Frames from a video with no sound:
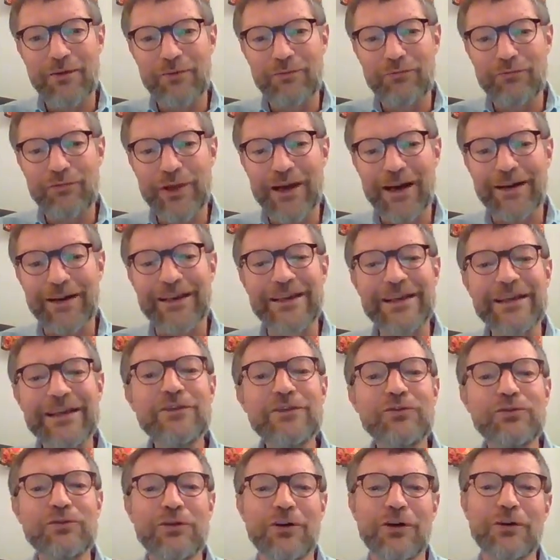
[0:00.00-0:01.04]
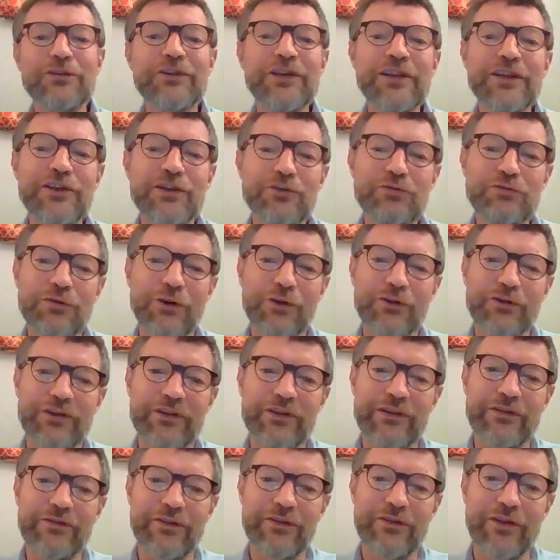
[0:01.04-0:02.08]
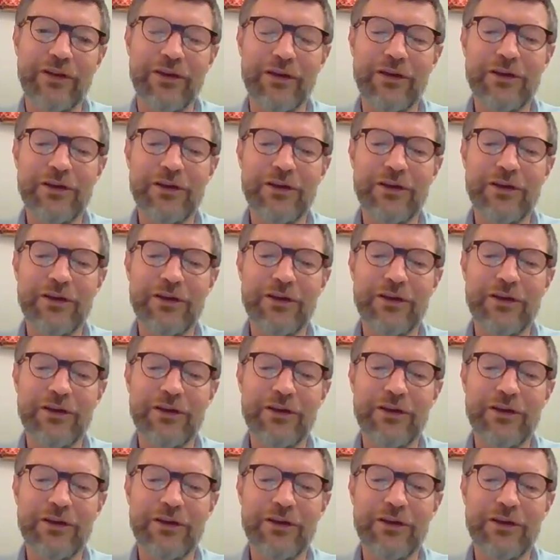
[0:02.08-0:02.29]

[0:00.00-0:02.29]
we are keen to continue on this